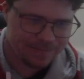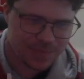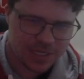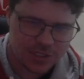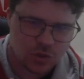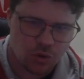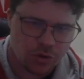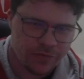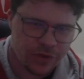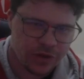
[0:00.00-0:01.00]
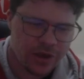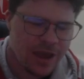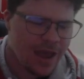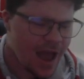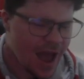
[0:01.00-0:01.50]
score review.
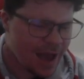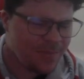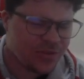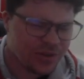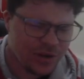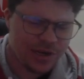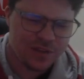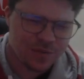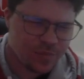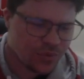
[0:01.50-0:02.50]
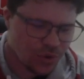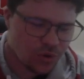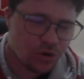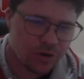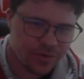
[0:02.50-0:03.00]
Absolutely
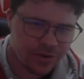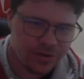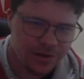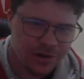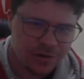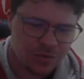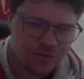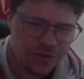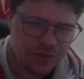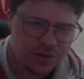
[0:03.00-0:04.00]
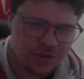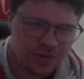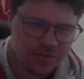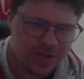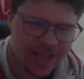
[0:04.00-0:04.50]
deplorable review
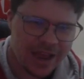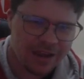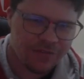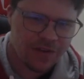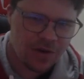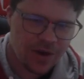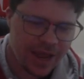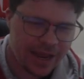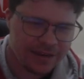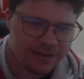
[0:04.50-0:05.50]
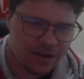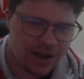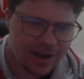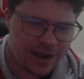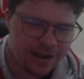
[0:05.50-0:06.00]
system in the AFL, and
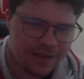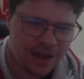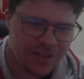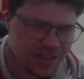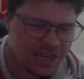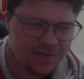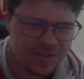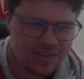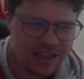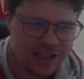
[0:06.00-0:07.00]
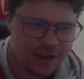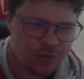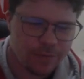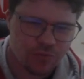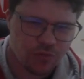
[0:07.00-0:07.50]
I think they even said they're going to
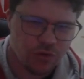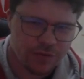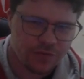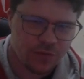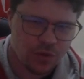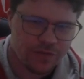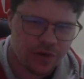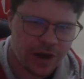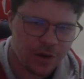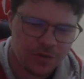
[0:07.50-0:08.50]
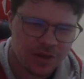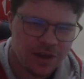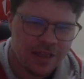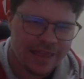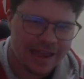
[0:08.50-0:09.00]
improve it for the finals.
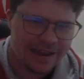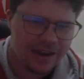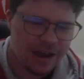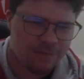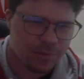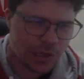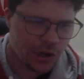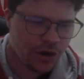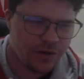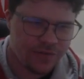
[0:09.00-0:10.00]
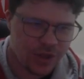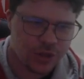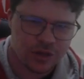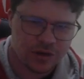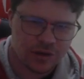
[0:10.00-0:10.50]
They had a blurred
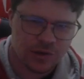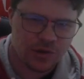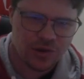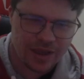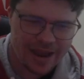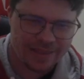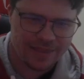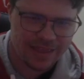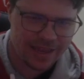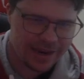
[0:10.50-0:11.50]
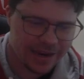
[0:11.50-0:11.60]
vision look at the